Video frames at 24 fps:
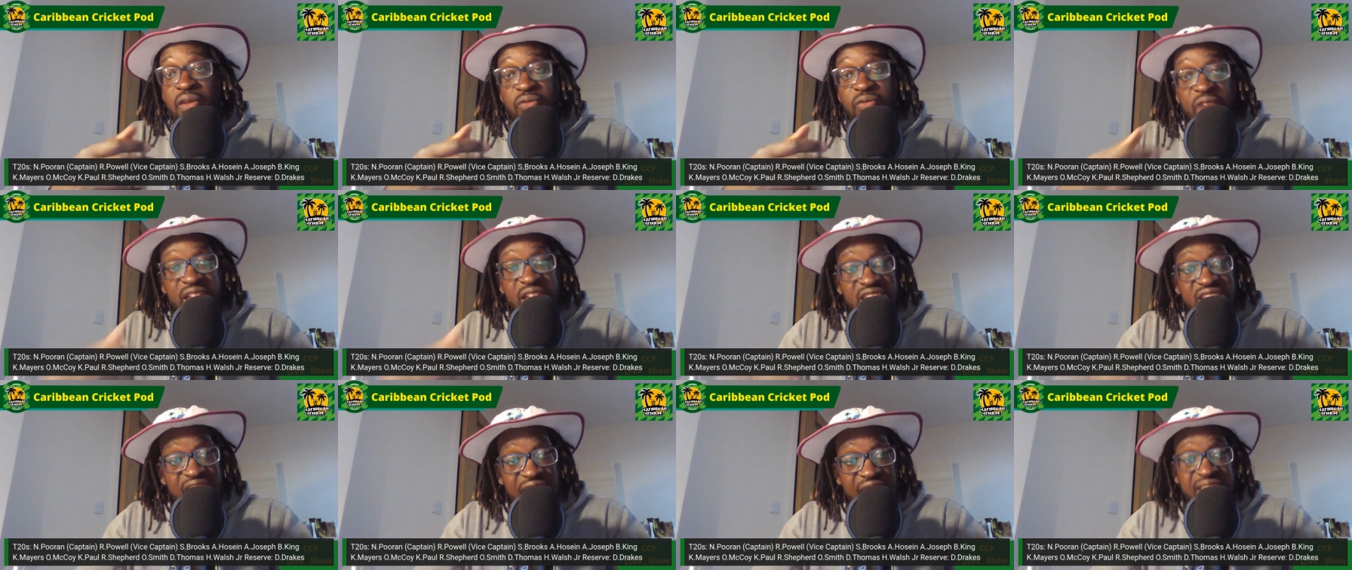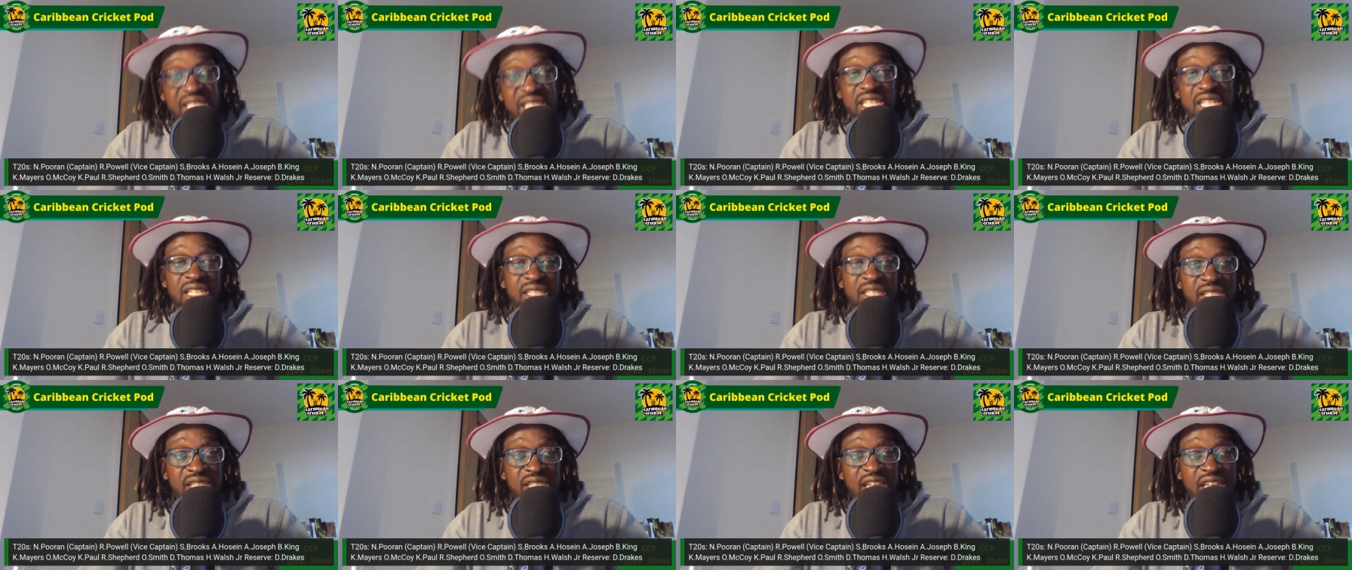
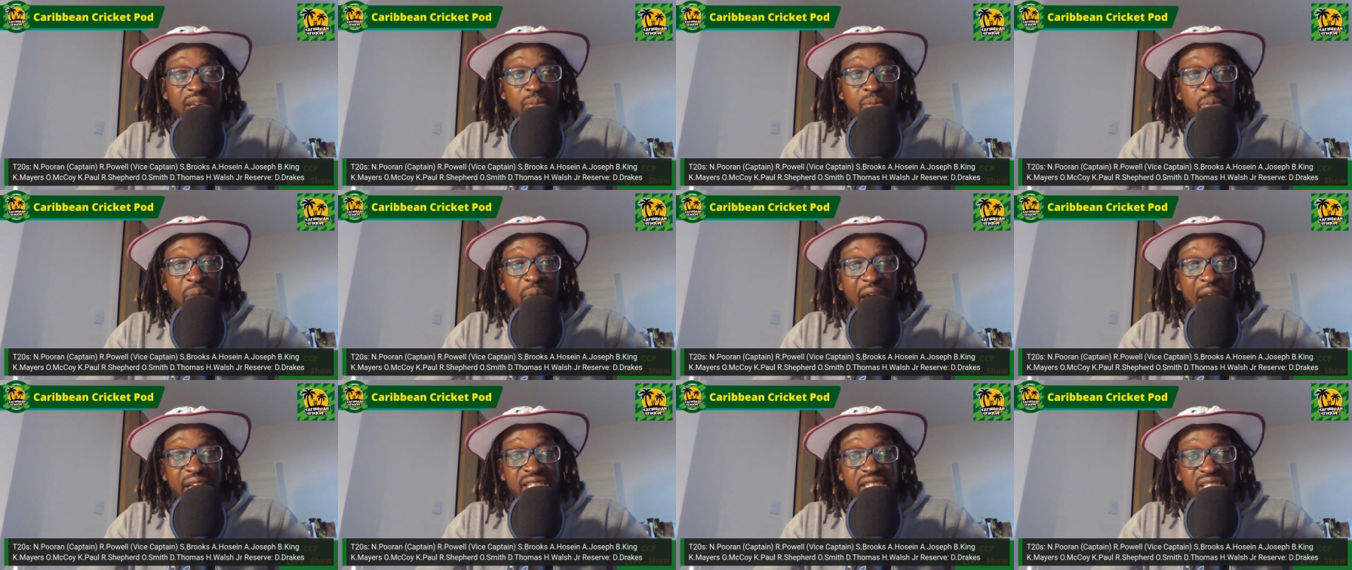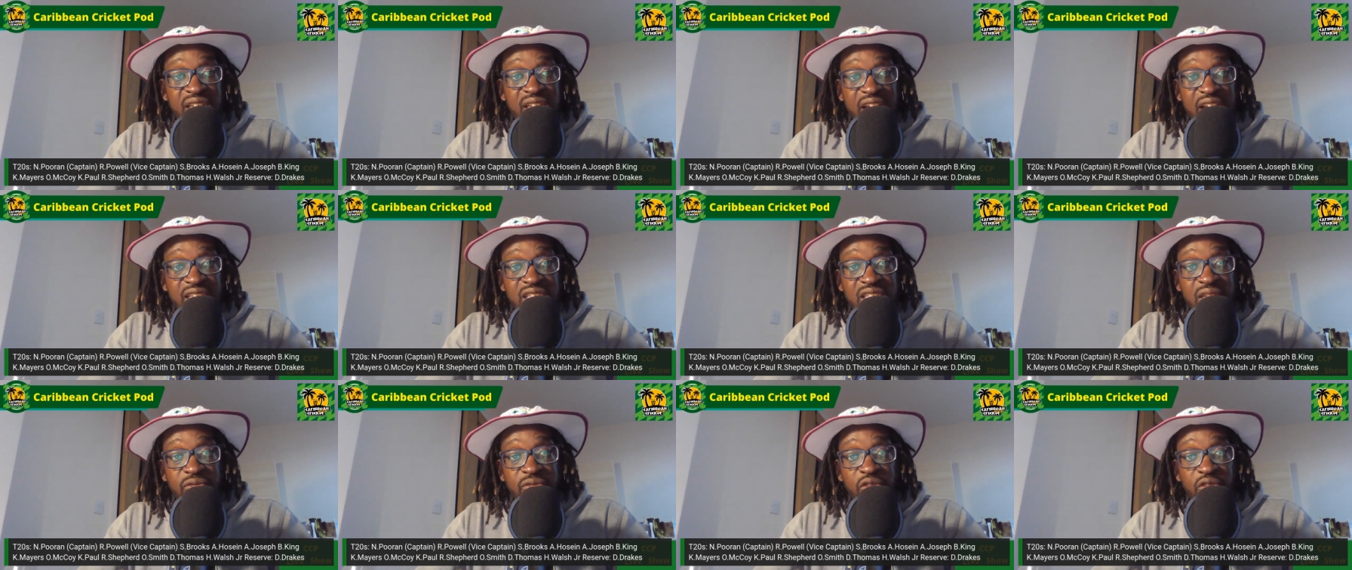Fantastic to see him back
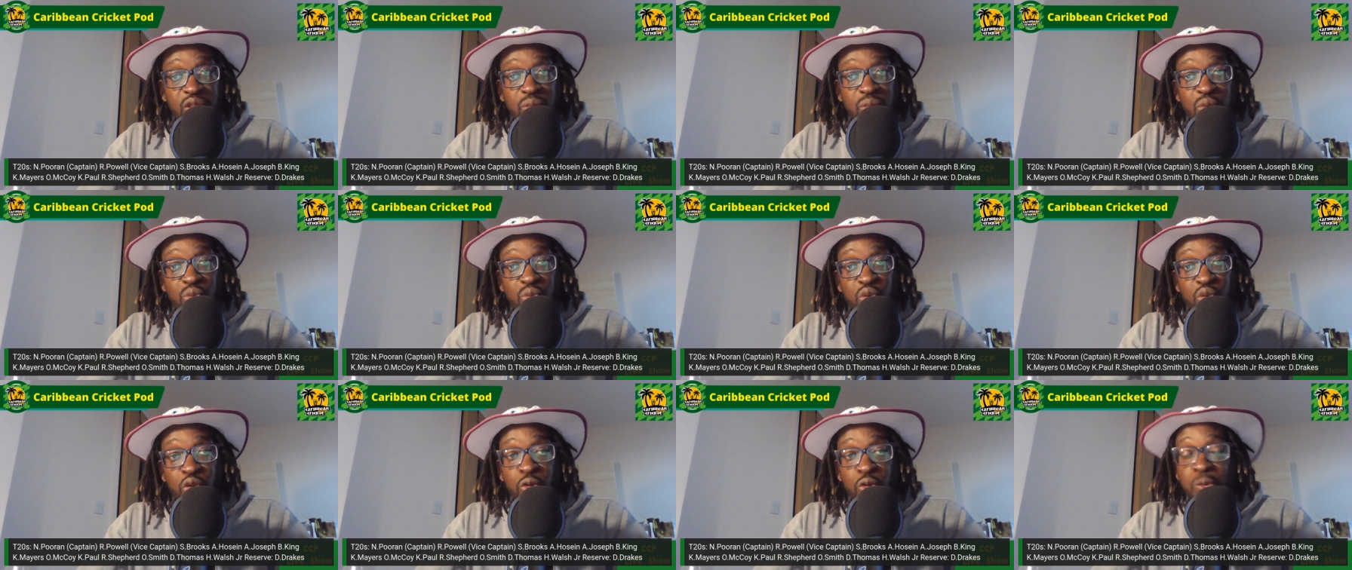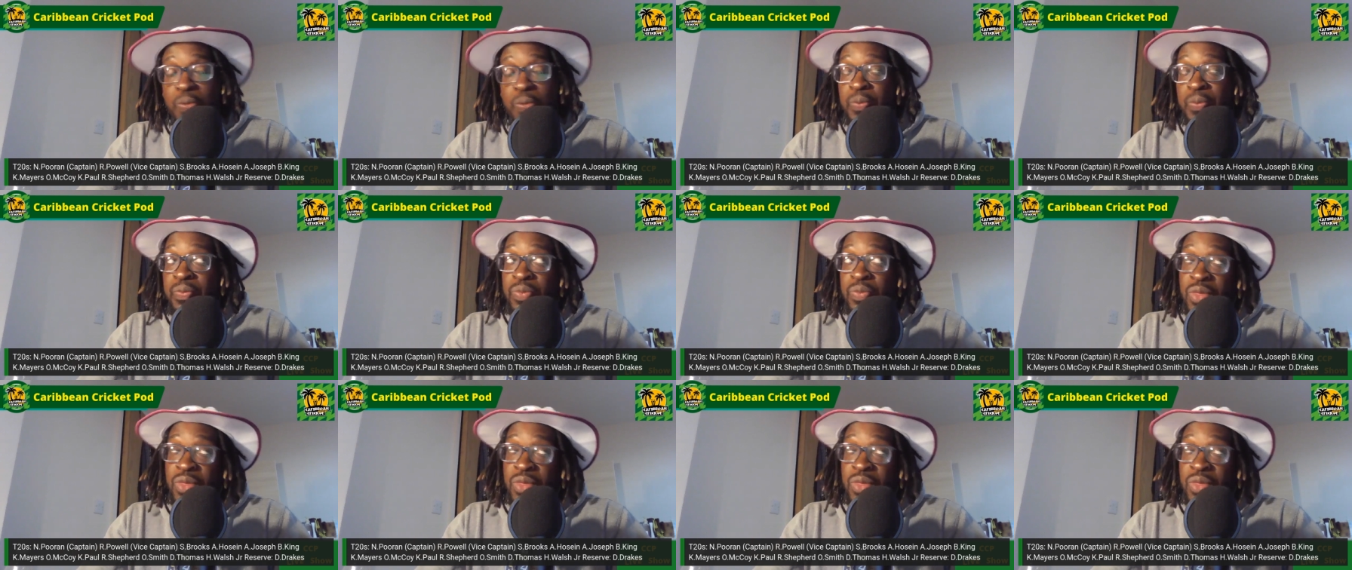selected for the Maroon.